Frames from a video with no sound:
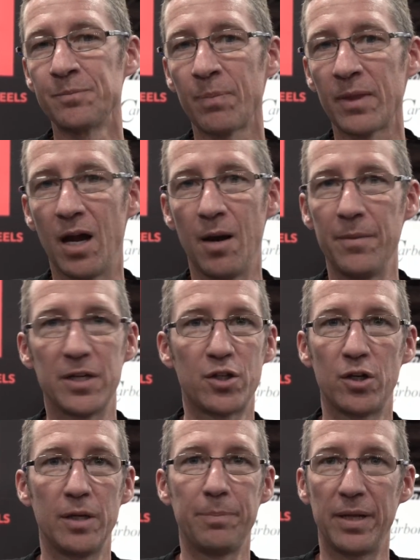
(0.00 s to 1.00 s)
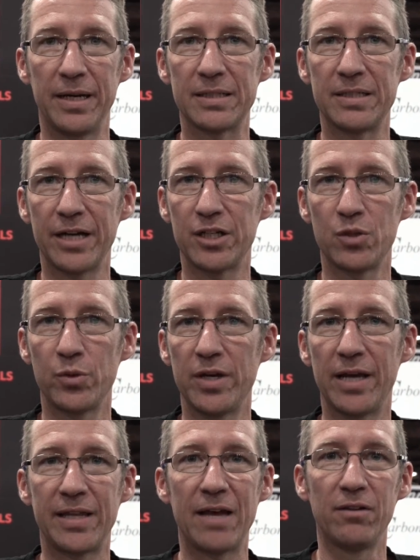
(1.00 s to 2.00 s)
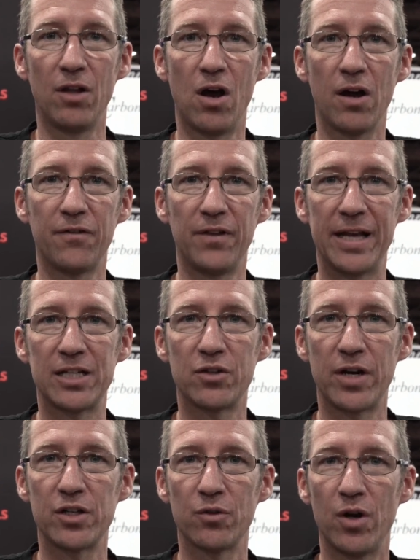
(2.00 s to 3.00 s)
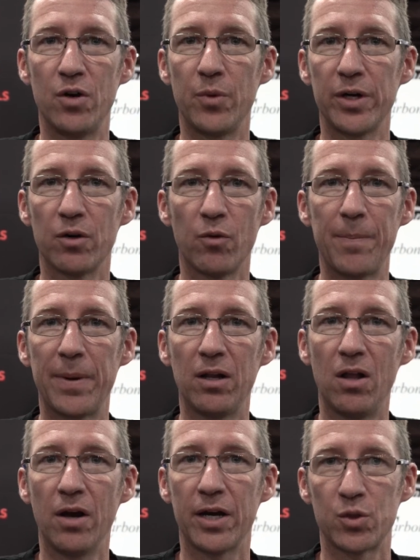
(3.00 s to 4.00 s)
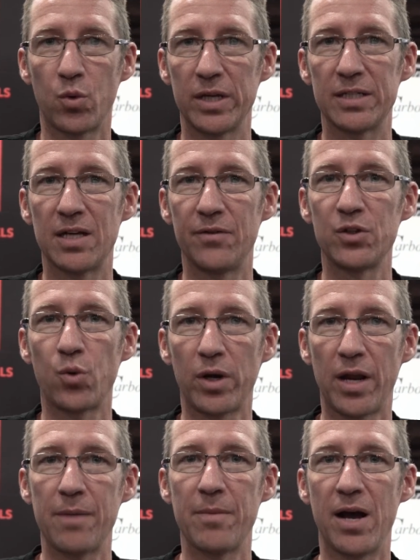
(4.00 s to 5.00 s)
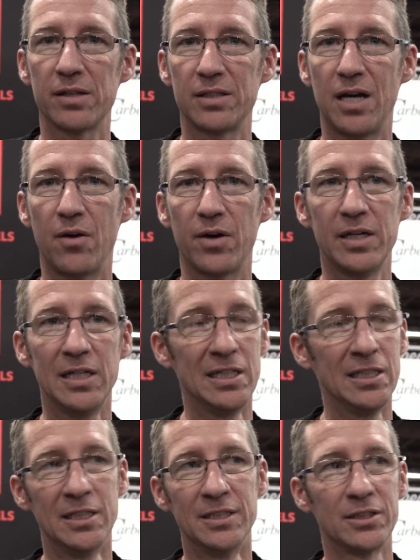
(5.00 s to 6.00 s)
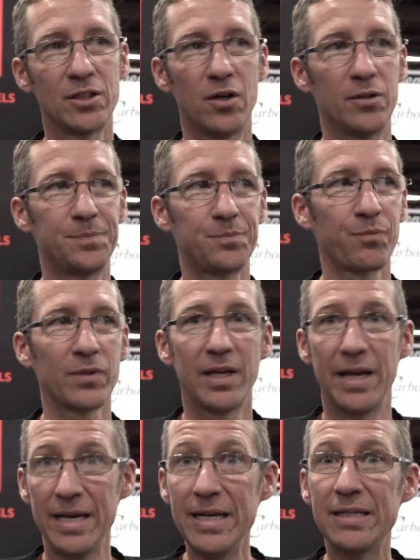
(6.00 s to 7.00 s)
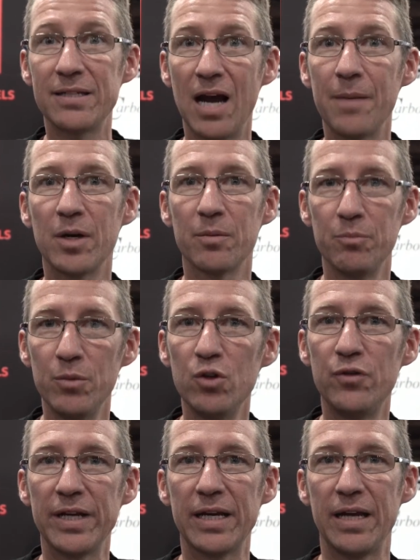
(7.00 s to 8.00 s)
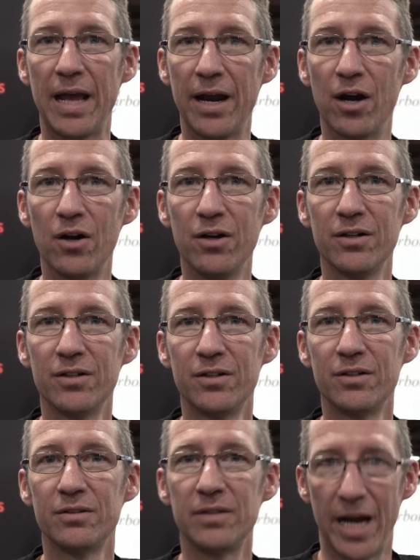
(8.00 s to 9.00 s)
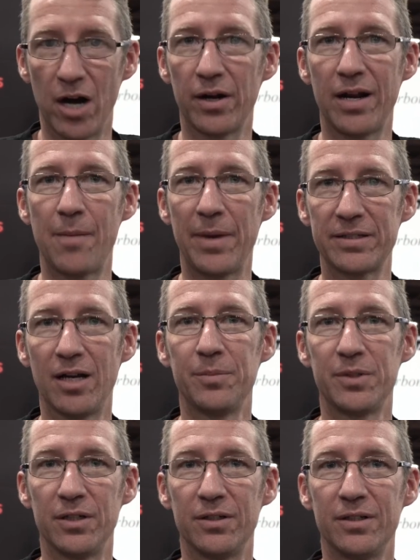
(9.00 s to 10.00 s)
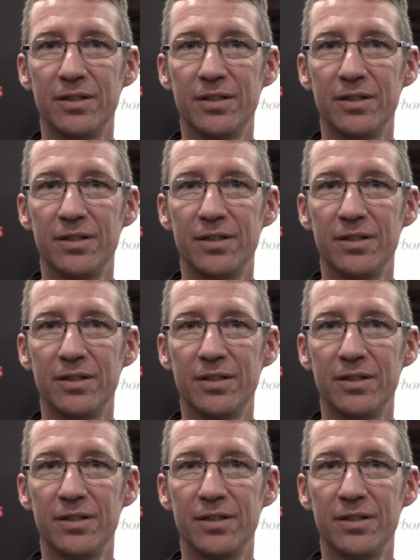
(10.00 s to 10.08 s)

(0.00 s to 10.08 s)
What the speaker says: there's certainly plenty of sections when you got that long flat stretch of road where you're ripping along at 27, 28 miles an hour. So anytime you're moving in air, aerodynamics helps you.